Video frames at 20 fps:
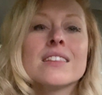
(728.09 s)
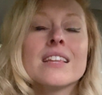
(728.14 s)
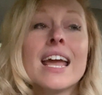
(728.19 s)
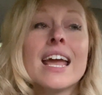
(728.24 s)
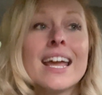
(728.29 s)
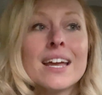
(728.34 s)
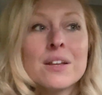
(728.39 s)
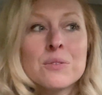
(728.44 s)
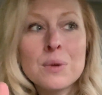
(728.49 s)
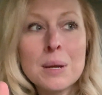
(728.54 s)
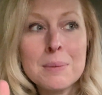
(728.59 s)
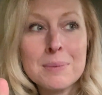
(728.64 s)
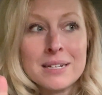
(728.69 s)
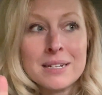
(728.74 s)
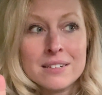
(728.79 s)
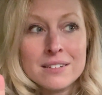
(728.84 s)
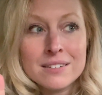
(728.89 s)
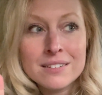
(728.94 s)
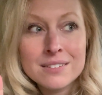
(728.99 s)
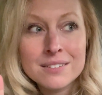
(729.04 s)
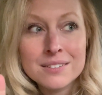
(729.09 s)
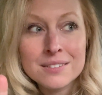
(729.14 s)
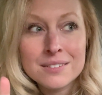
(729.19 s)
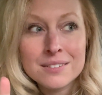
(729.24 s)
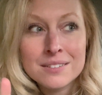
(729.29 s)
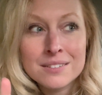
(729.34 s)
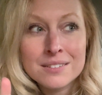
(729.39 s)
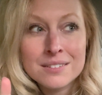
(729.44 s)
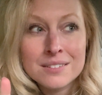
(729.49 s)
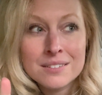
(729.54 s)
And ribbon.
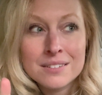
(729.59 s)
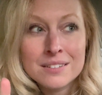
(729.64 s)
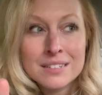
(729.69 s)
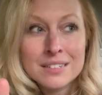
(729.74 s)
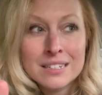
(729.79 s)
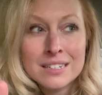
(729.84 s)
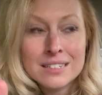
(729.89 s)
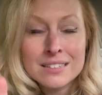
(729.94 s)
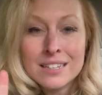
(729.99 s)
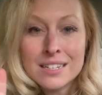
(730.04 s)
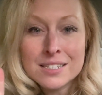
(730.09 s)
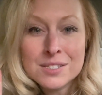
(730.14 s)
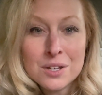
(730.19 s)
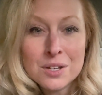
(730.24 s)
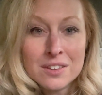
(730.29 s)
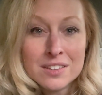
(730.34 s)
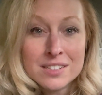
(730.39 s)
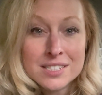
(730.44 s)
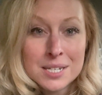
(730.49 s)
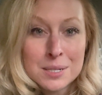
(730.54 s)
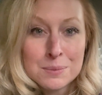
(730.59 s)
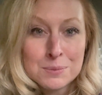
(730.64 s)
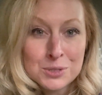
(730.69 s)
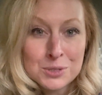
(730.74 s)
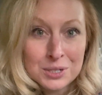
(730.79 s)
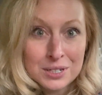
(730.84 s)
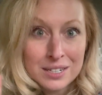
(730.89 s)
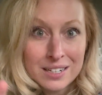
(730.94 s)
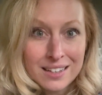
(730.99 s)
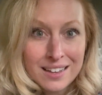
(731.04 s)
That's all the tips you're
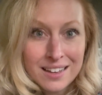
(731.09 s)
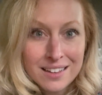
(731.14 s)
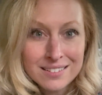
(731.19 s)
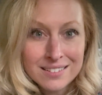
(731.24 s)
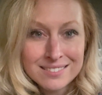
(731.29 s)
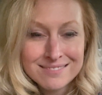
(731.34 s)
gonna get.